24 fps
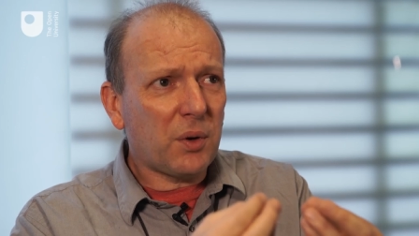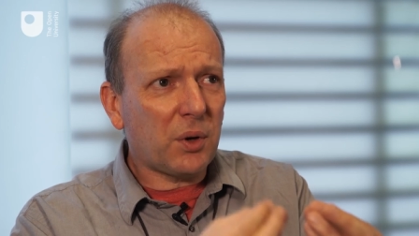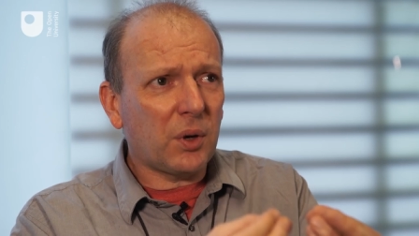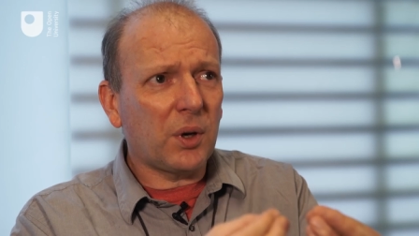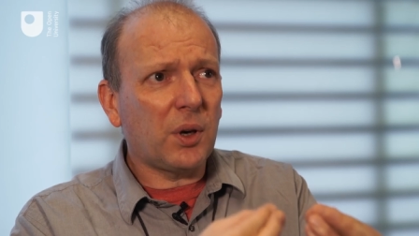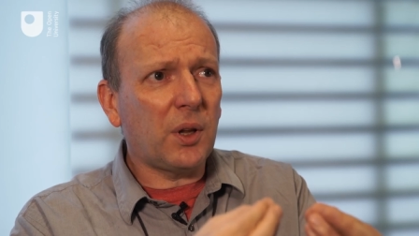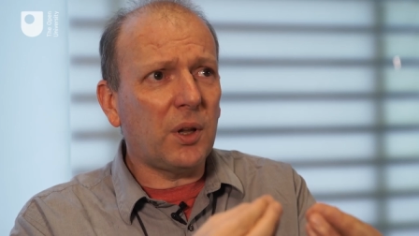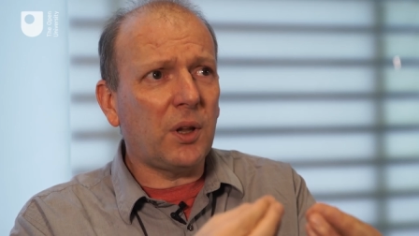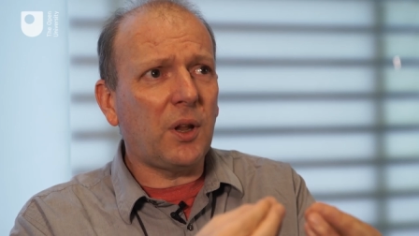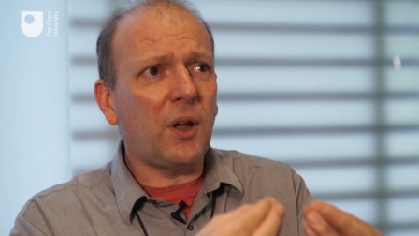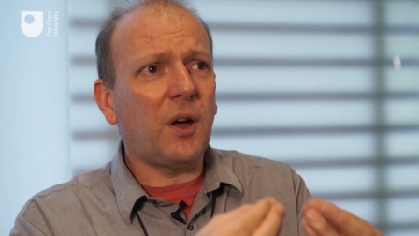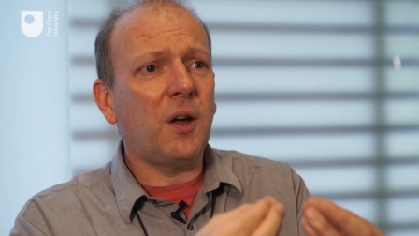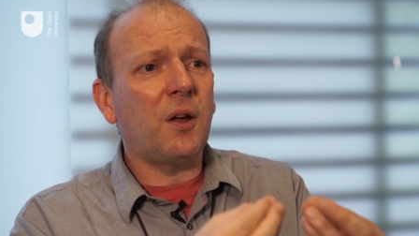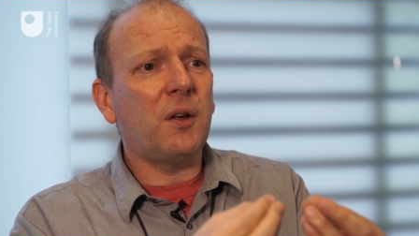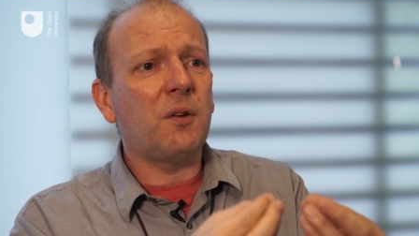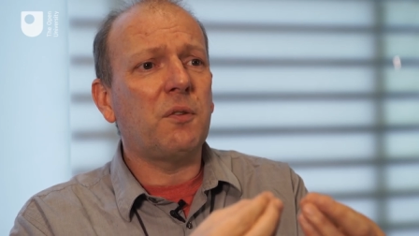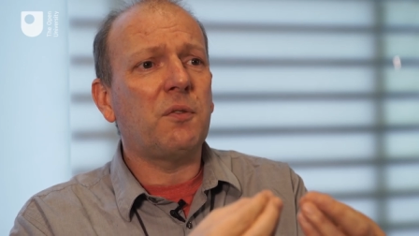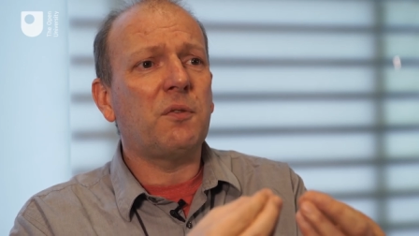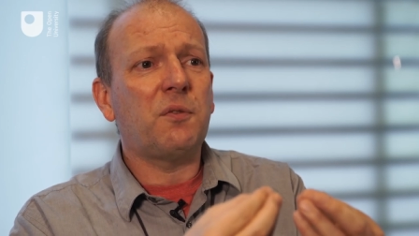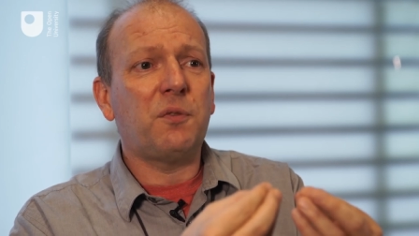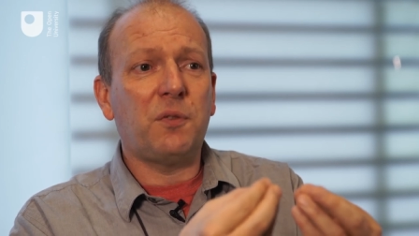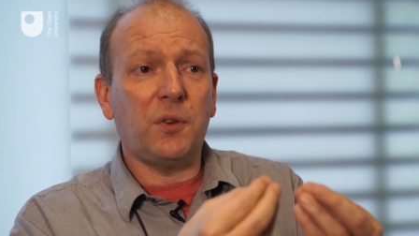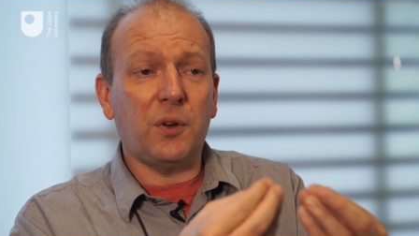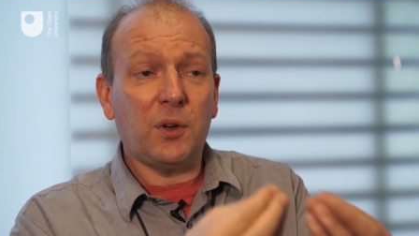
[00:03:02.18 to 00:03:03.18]
very
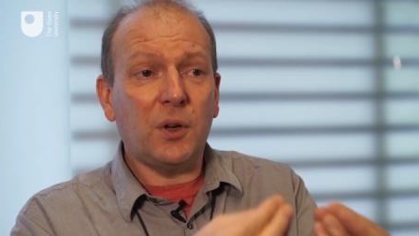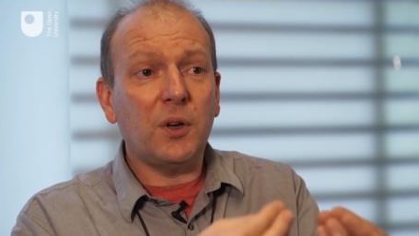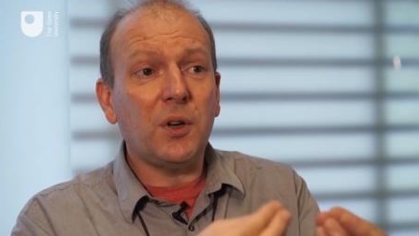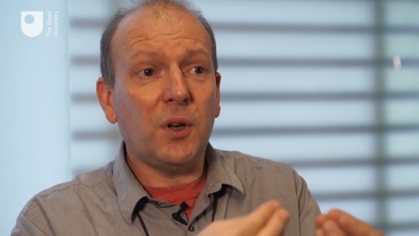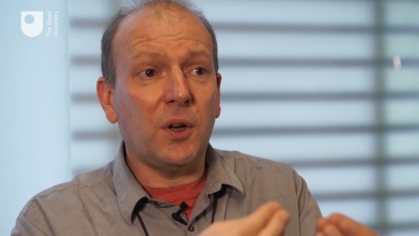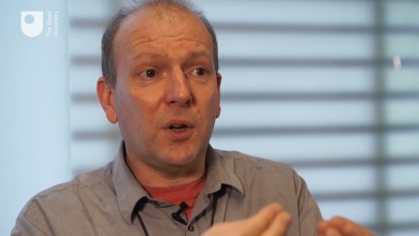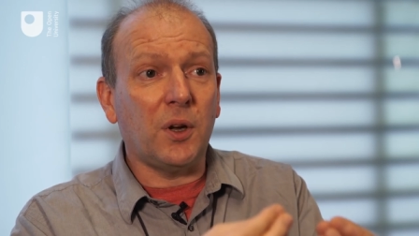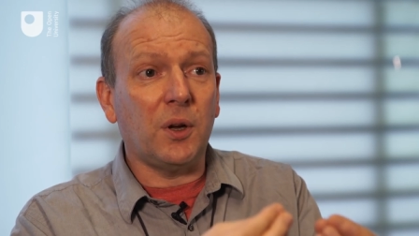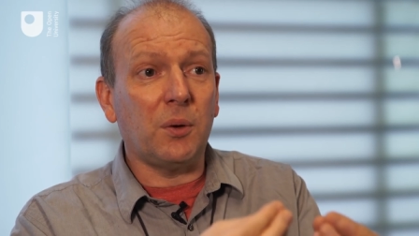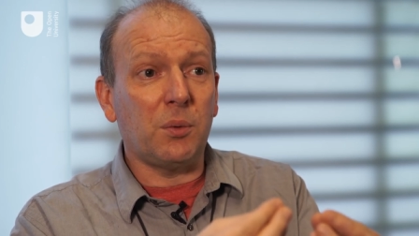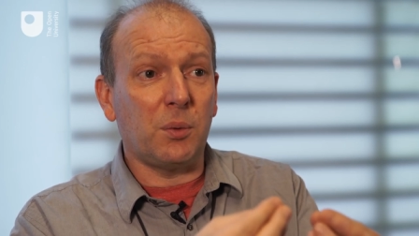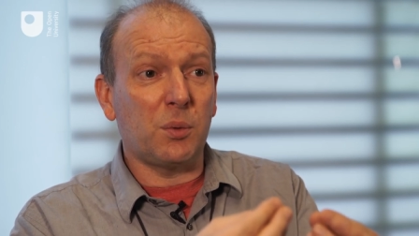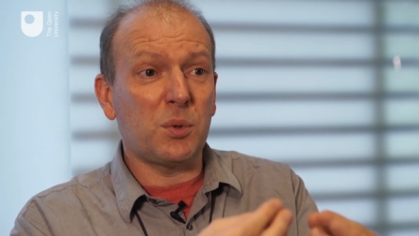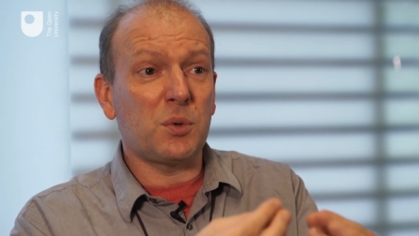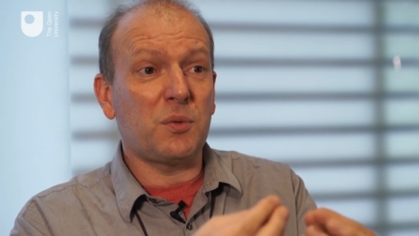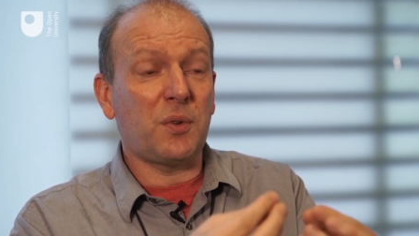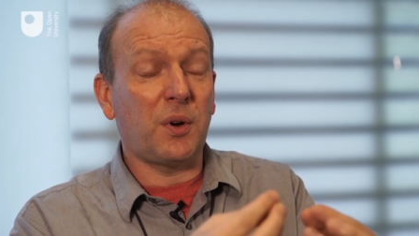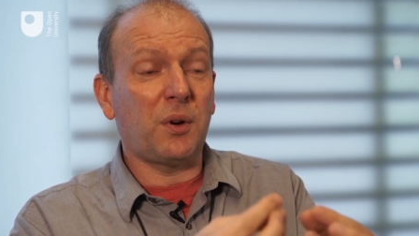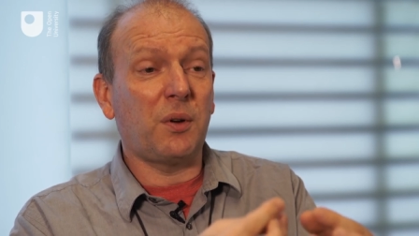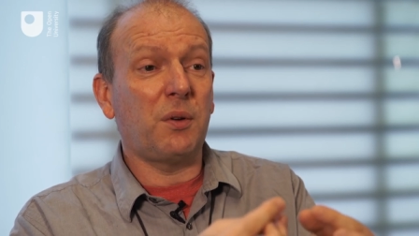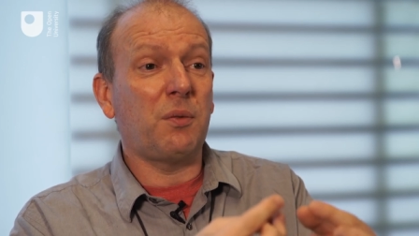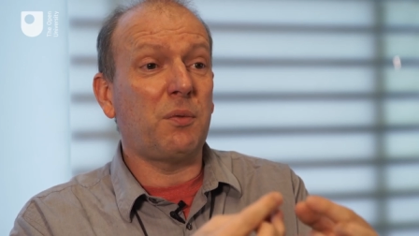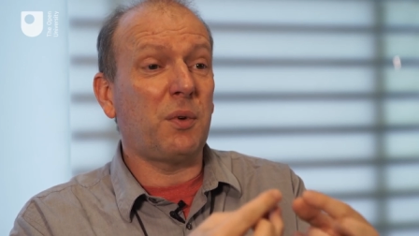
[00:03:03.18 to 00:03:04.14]
alive for her. It was very,